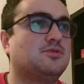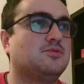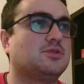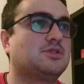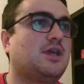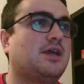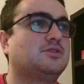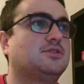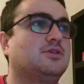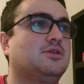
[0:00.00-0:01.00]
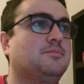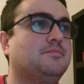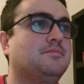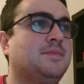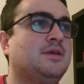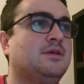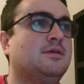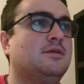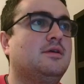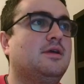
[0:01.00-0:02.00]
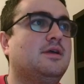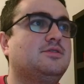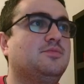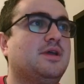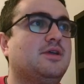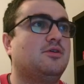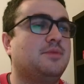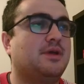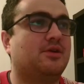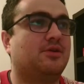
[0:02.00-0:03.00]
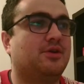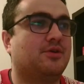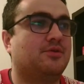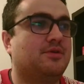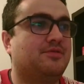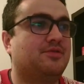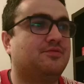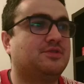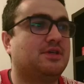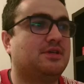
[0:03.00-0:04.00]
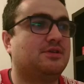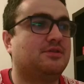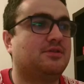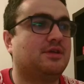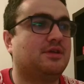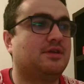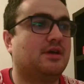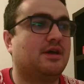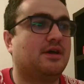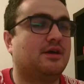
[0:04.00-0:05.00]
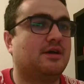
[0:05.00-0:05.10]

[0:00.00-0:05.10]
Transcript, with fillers: scale SERP. As you may or not know, if you've seen the, uh,